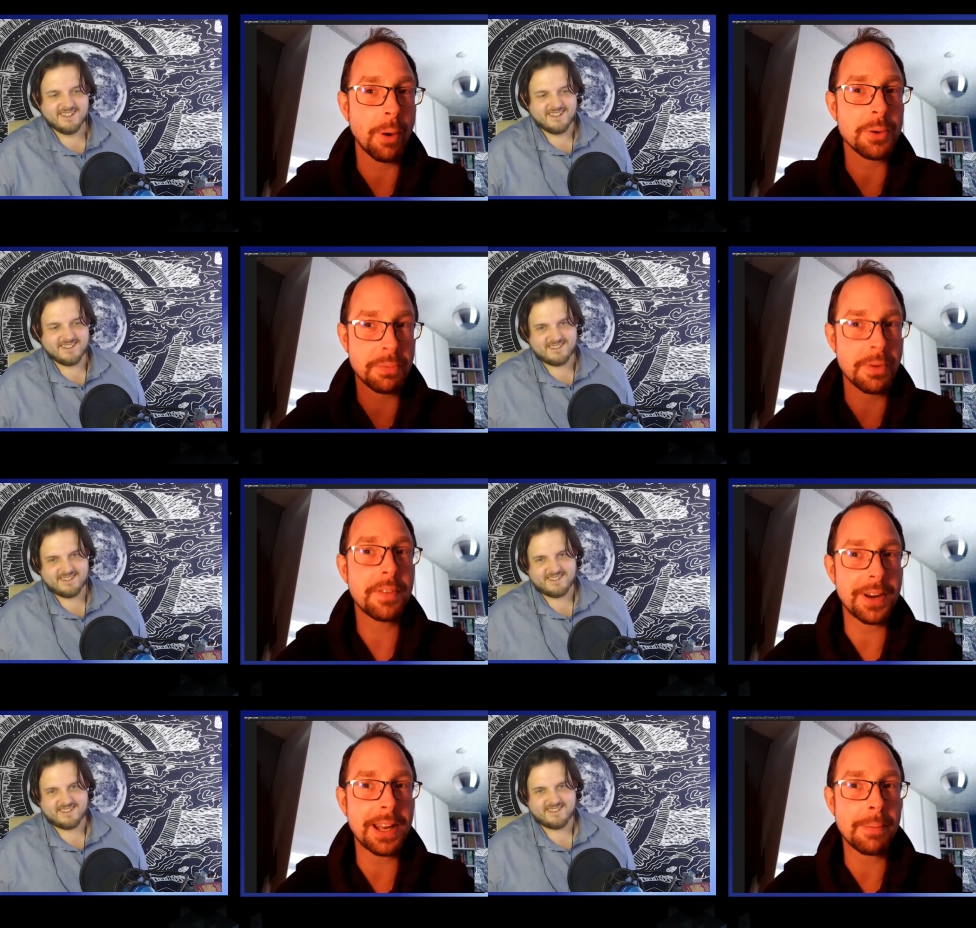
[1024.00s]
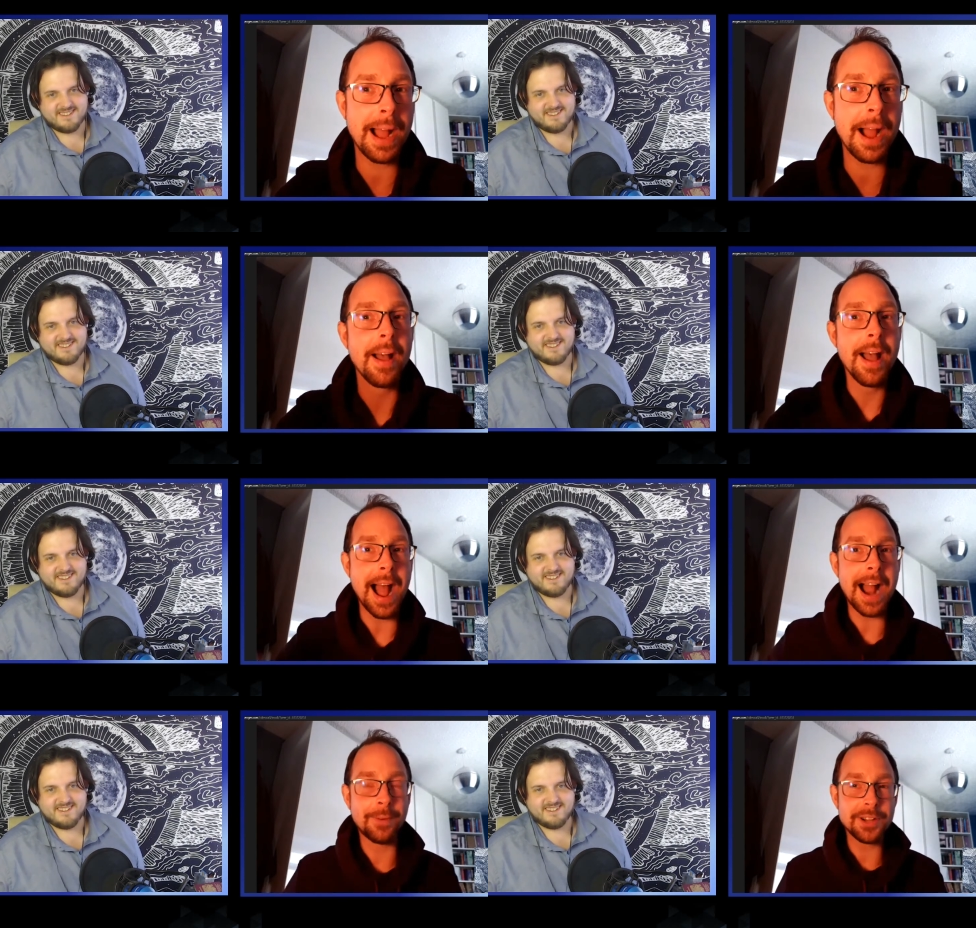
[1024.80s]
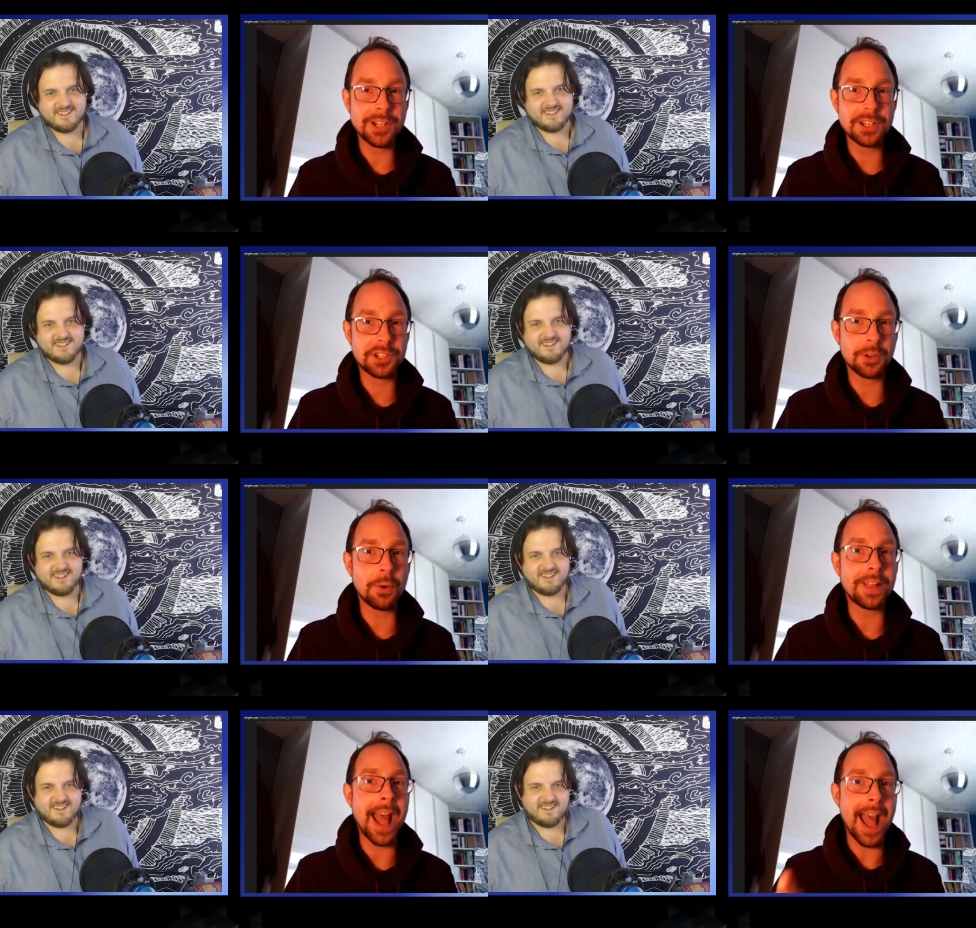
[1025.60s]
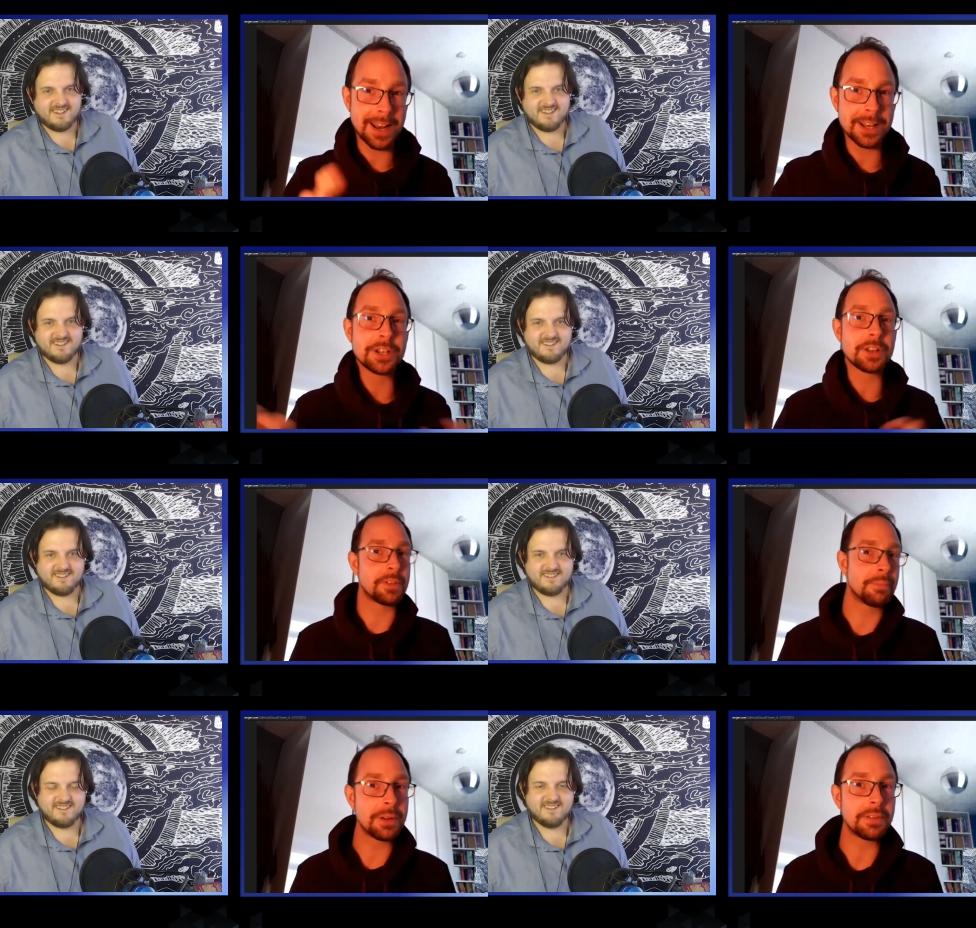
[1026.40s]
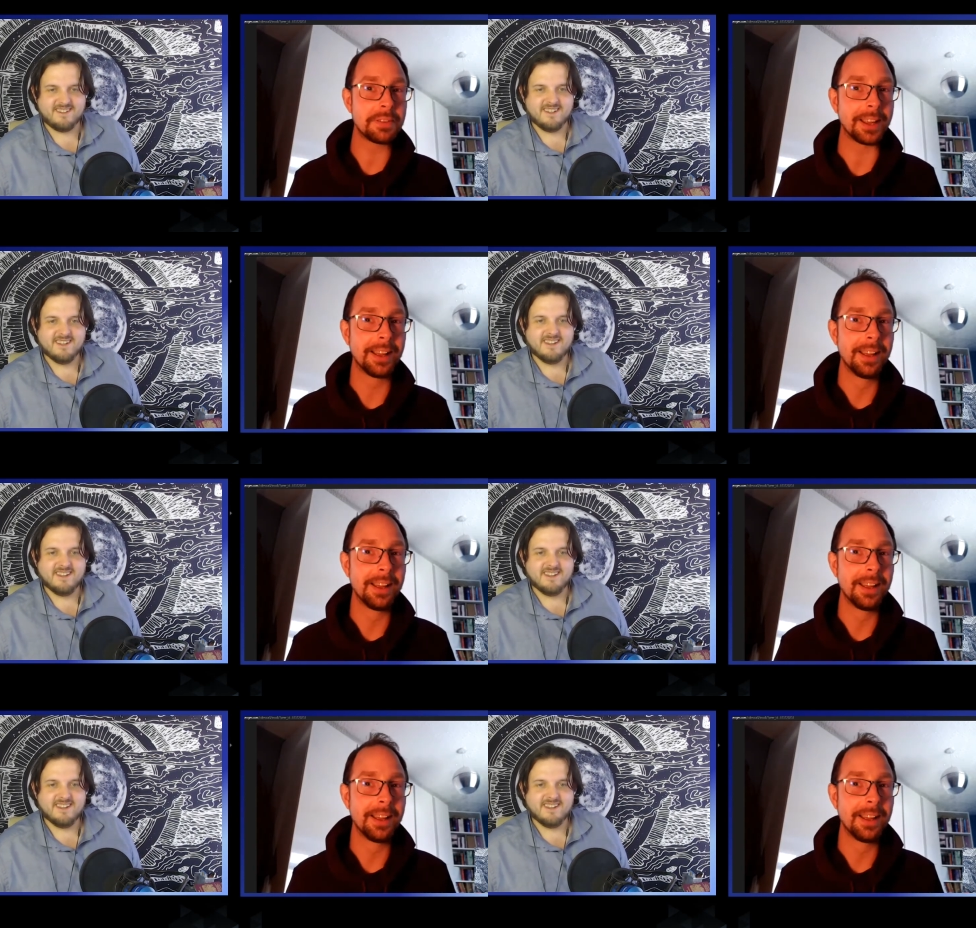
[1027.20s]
Speaker 1: was the movie really about? And you actually saw the end of the movie.